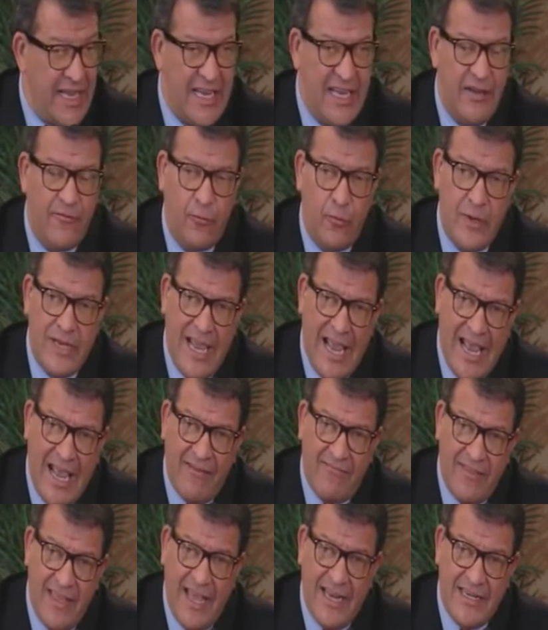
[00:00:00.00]
If we
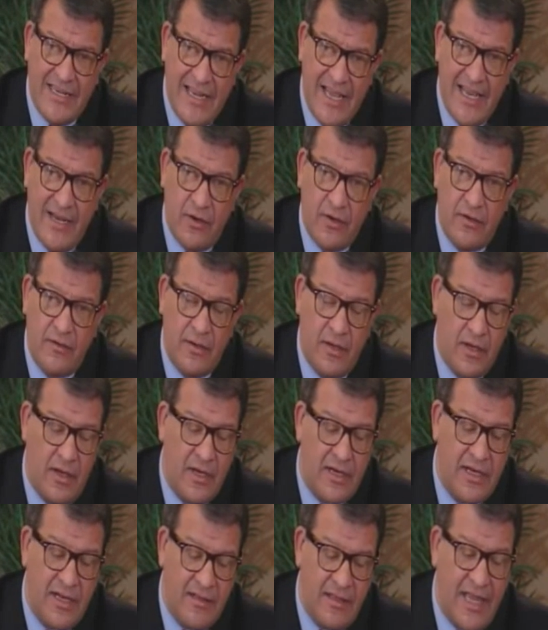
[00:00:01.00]
have that data
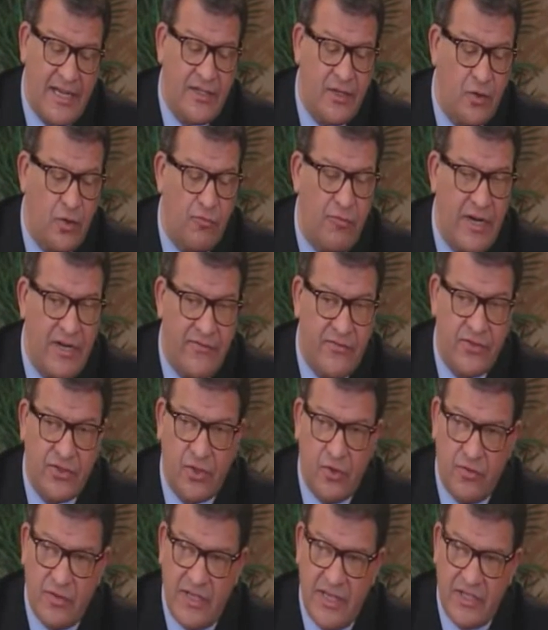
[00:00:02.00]
collected already for
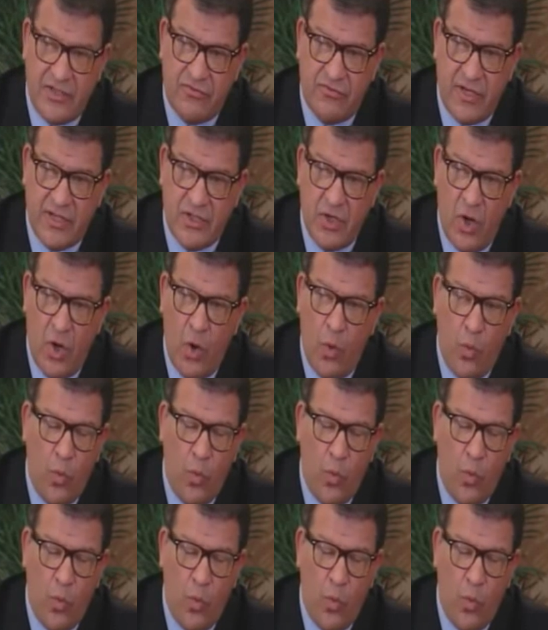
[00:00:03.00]
certain districts,